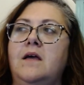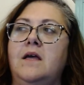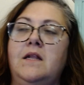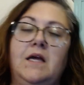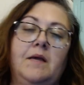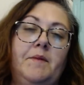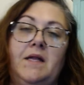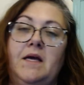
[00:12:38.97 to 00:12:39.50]

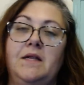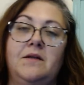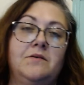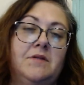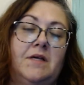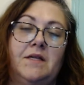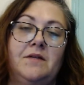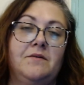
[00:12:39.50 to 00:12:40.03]
And I mean, I
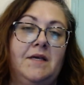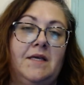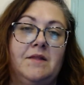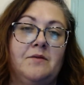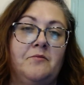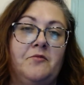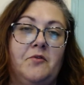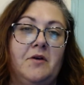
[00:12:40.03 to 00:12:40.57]
don't
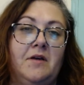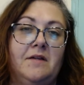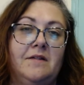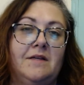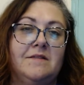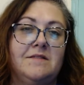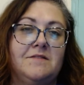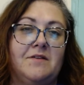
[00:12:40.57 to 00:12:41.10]
hate them for it.
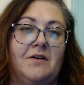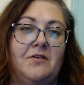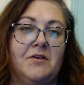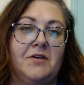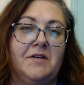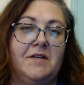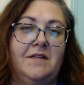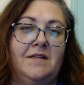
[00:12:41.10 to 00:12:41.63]
It's all
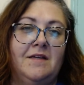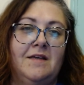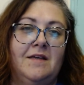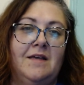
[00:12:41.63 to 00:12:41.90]
good.